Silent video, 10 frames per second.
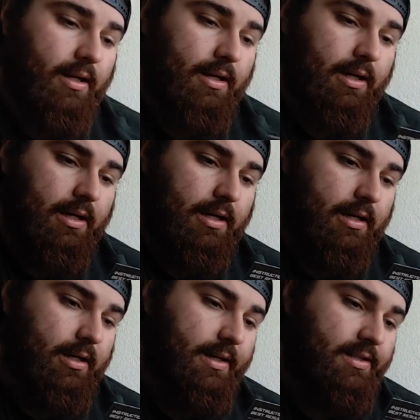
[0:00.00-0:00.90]

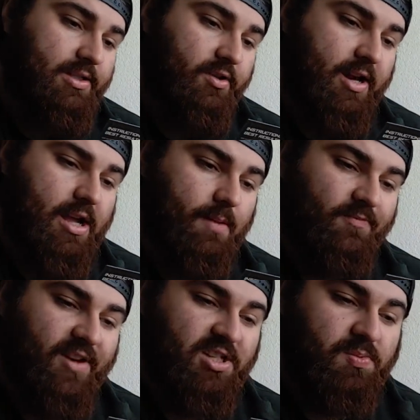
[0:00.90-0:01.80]
uh, Instagram,
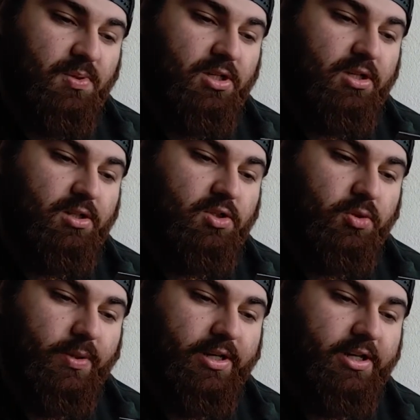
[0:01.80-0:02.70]
Facebook,
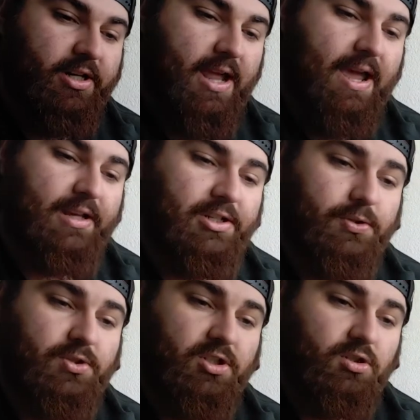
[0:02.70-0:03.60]
Twitter, and
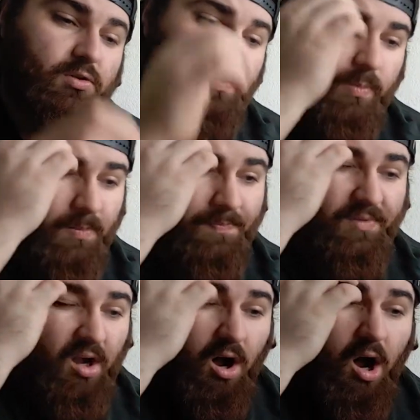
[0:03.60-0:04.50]
YouTube.
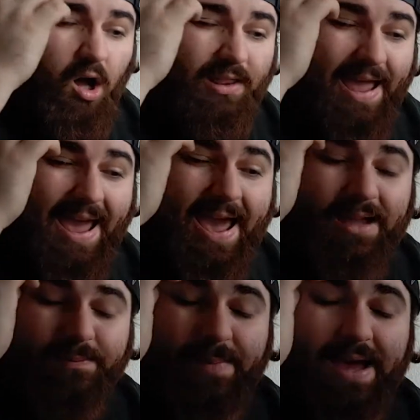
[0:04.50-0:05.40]
All
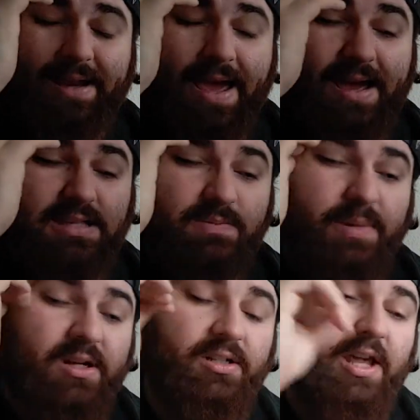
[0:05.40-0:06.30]
at Badass
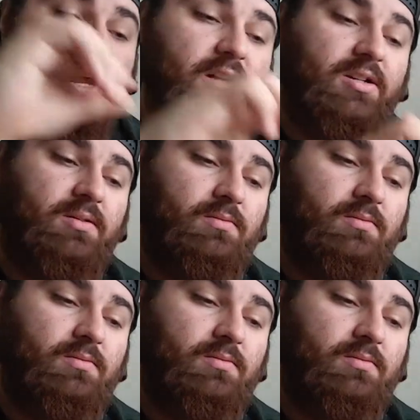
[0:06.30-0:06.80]
Beard Care.